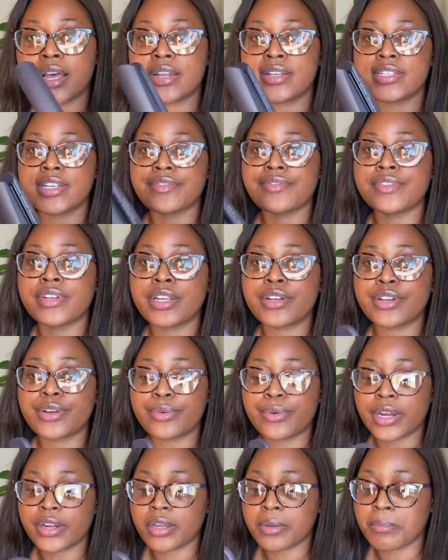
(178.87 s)
I definitely
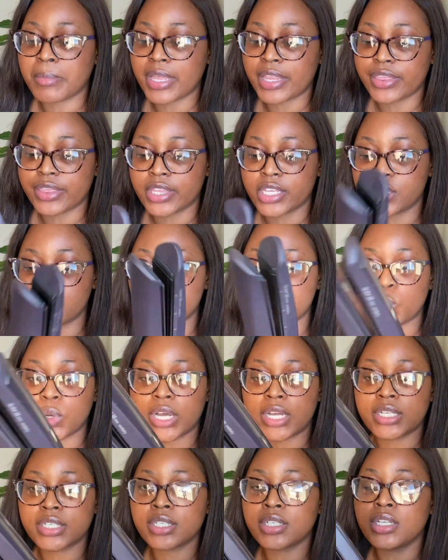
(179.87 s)
recommend this
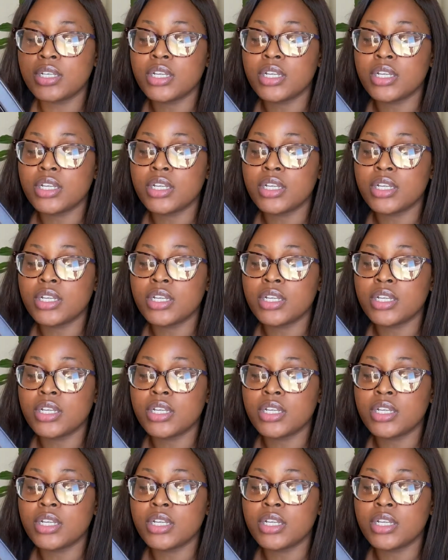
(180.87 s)
one